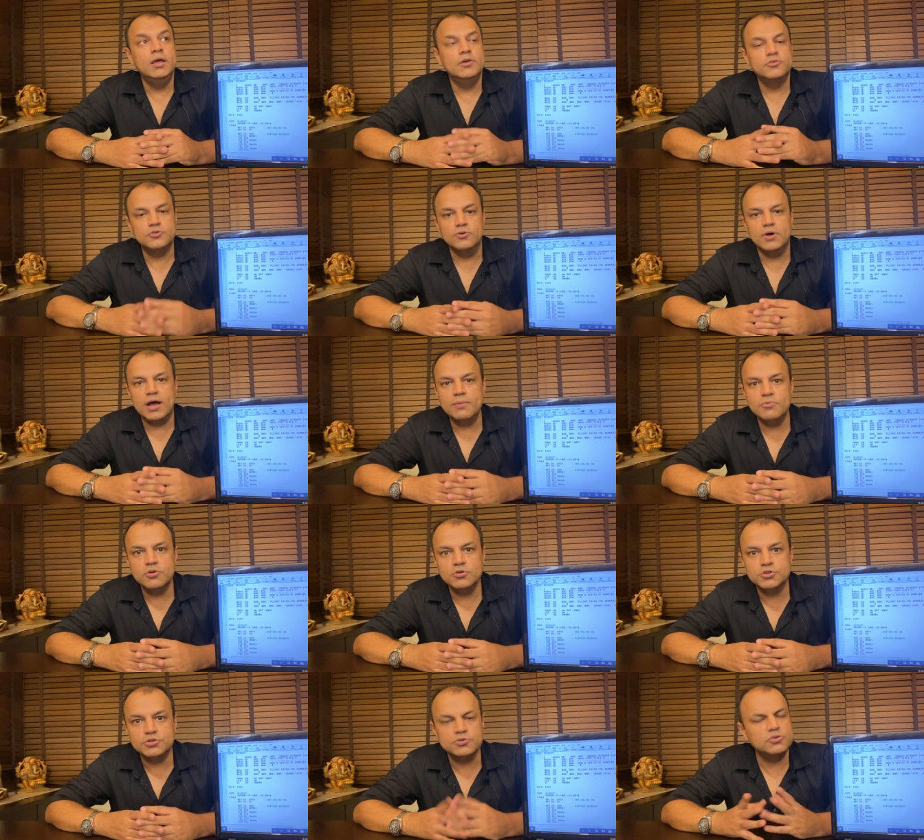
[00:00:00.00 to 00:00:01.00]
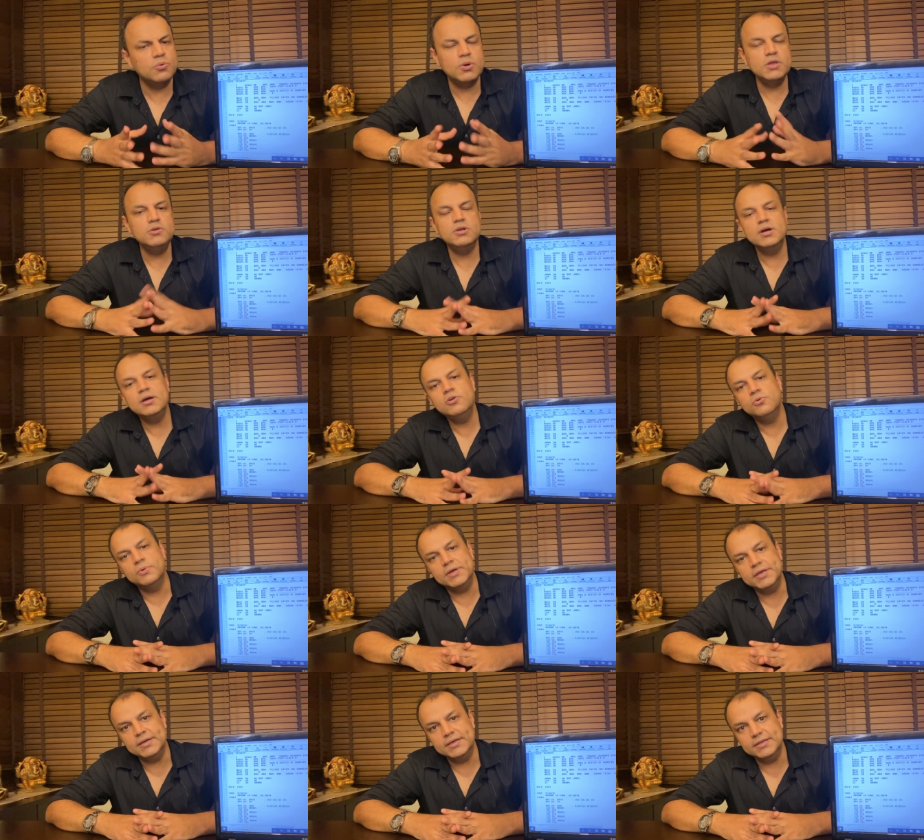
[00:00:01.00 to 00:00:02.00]
So I'm going to show, so what do you learn over
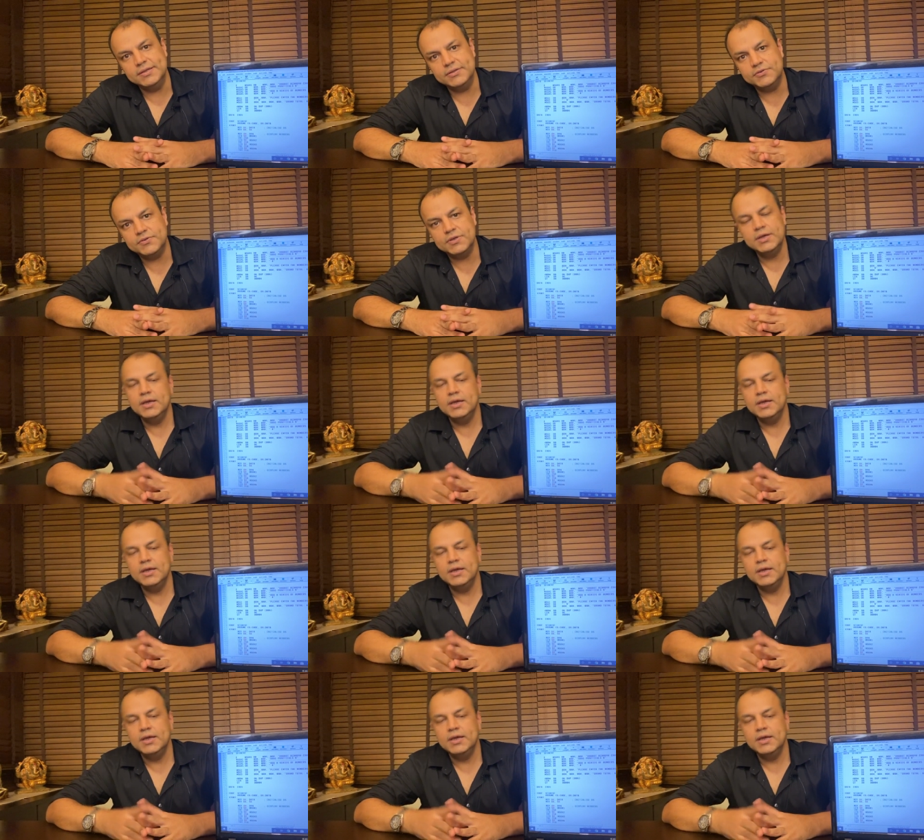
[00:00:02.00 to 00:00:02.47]
here in this?